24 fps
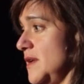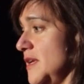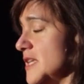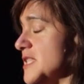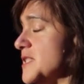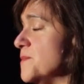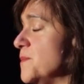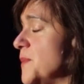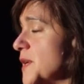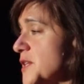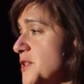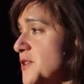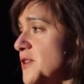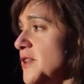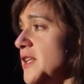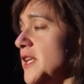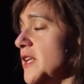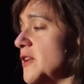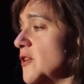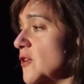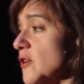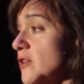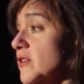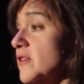especially
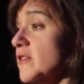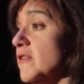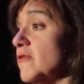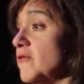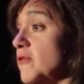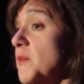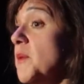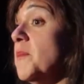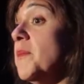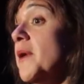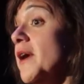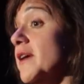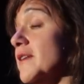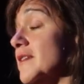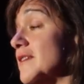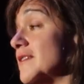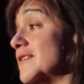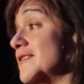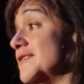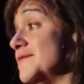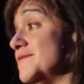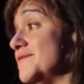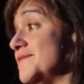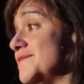not from a partner.